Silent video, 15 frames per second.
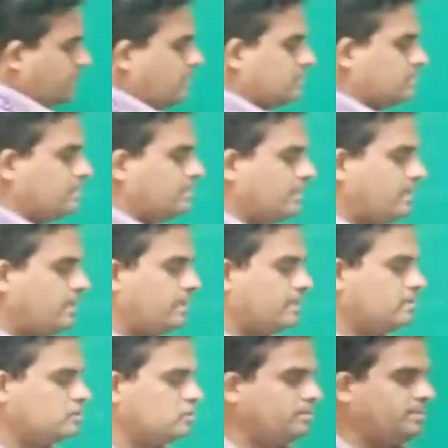and critical angle
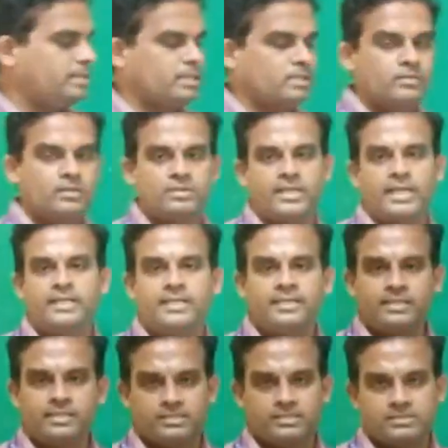should be equal to 90
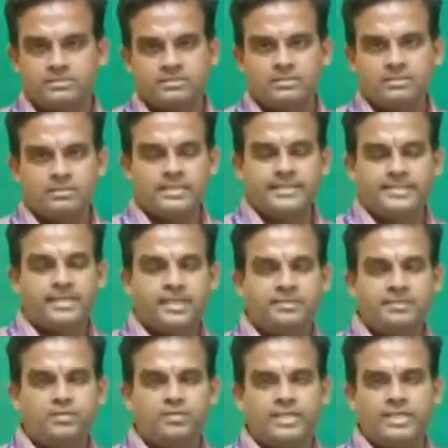degrees. It cannot be
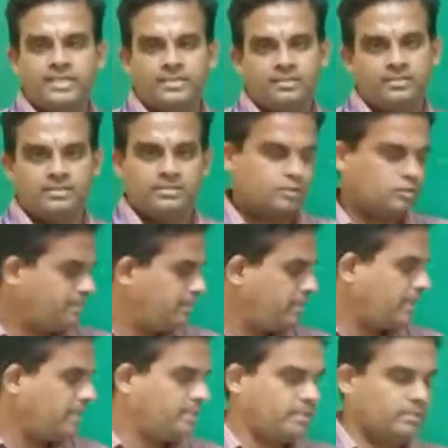180. It should be
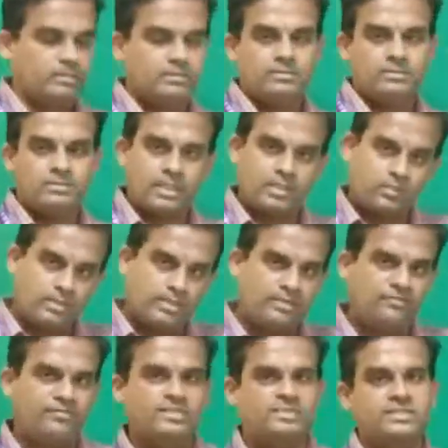90. Then only
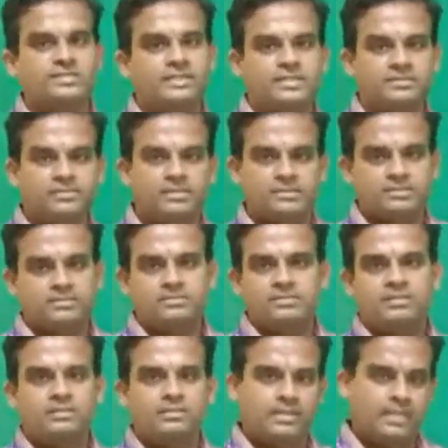reflection takes place.
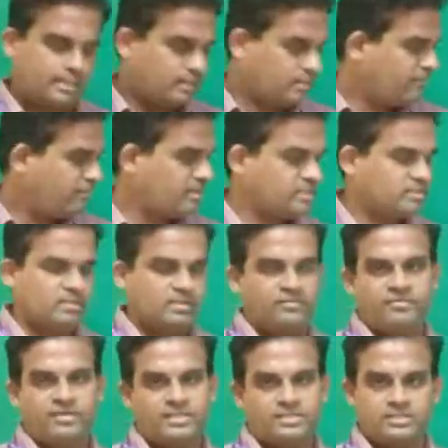Either reflection or
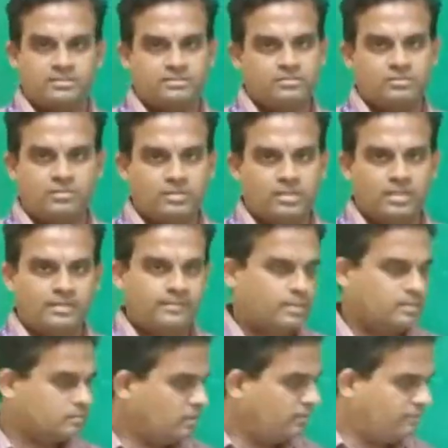refraction. Okay.
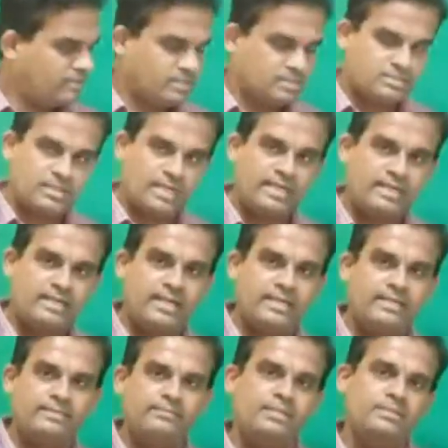So if it is straight
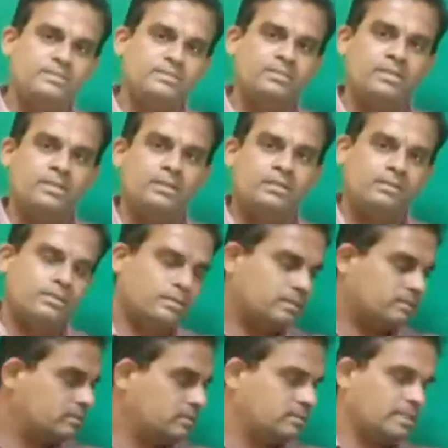line means
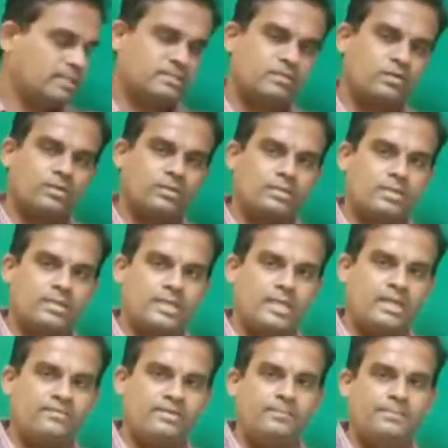just your
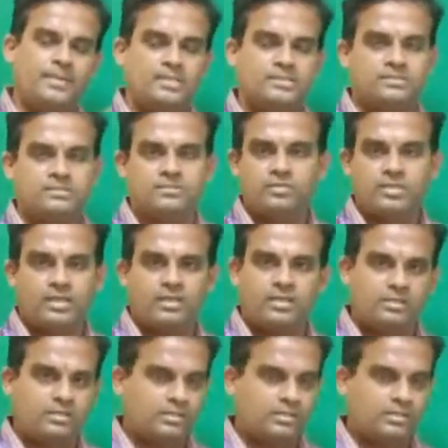ray will pass. You cannot